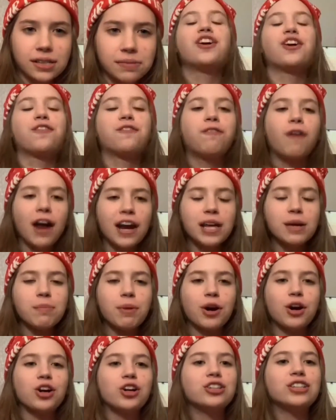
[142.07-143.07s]
They're funny
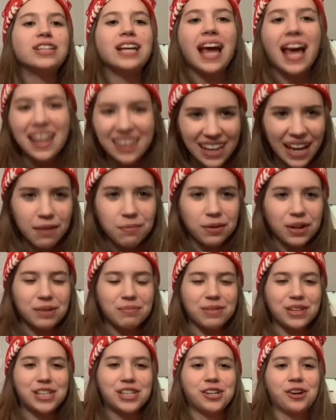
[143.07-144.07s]
birds, and they bring
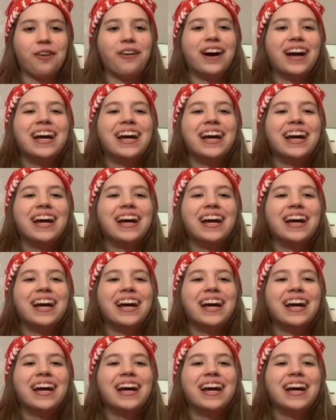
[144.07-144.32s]
me joy.